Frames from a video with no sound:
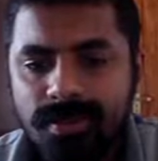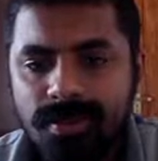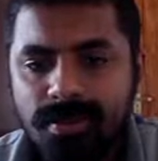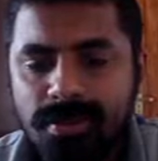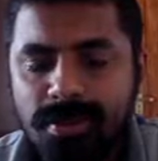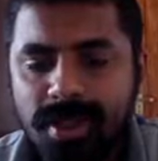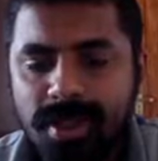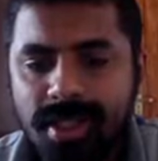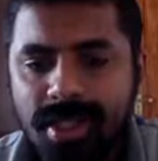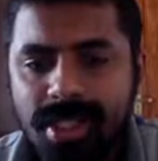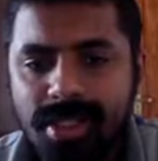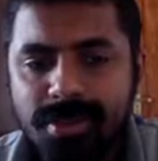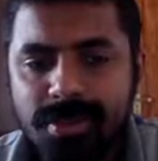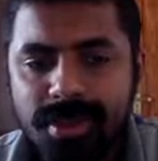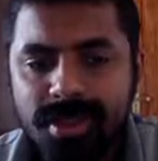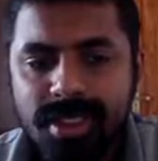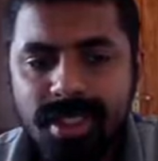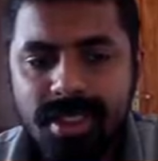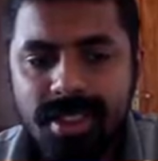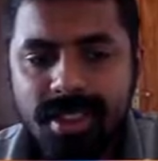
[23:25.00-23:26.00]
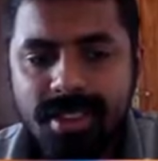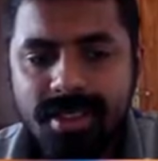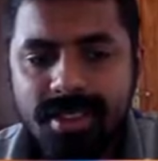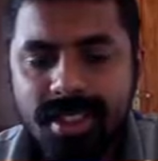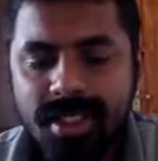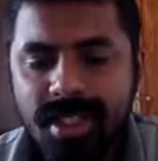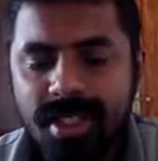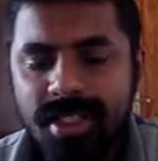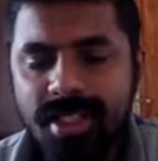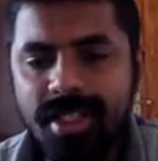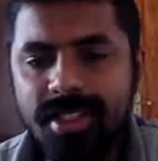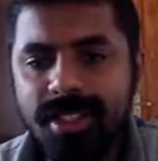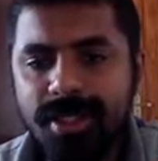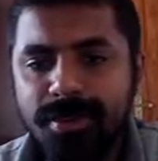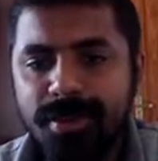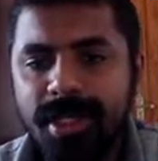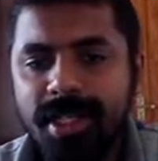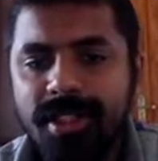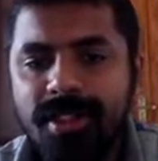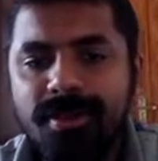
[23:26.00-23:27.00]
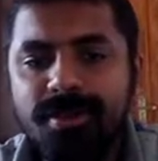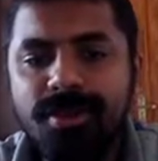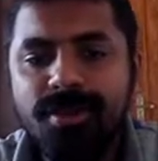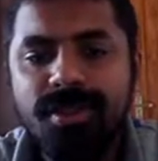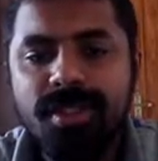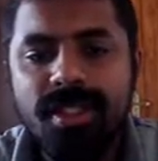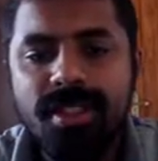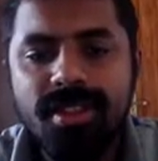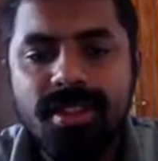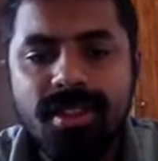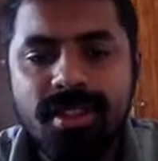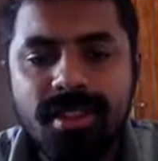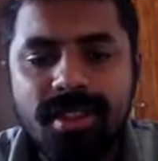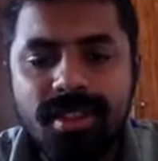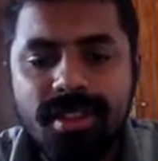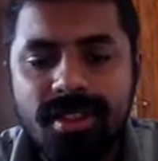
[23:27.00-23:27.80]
But let me check, is there any other better move than that?